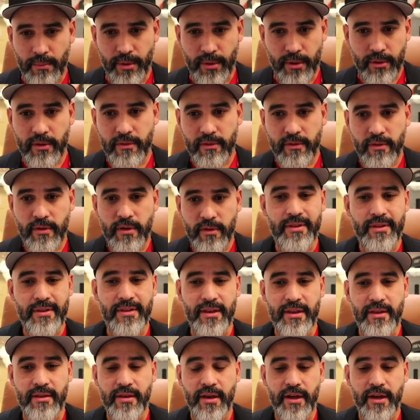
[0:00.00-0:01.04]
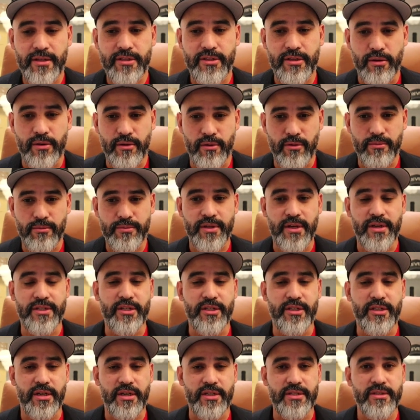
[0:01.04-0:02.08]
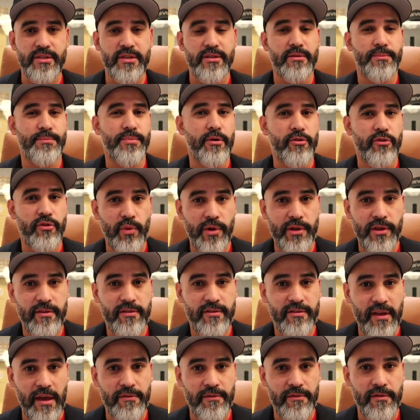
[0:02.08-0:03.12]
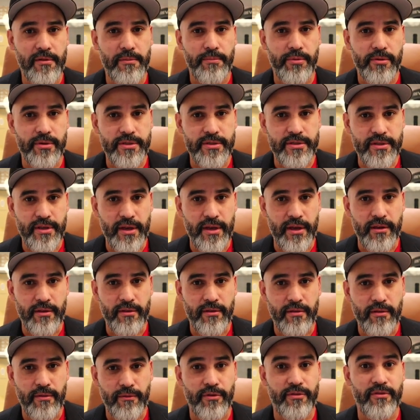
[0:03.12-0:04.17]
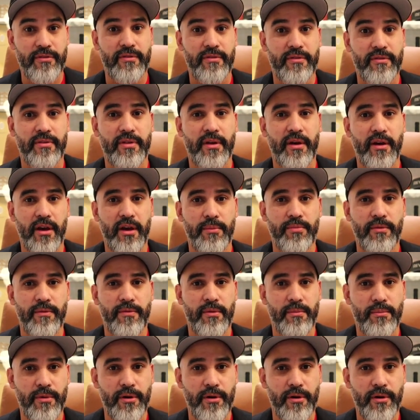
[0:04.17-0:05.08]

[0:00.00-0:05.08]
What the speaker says: Burlington detached homes adjusted about 27% versus the hype of the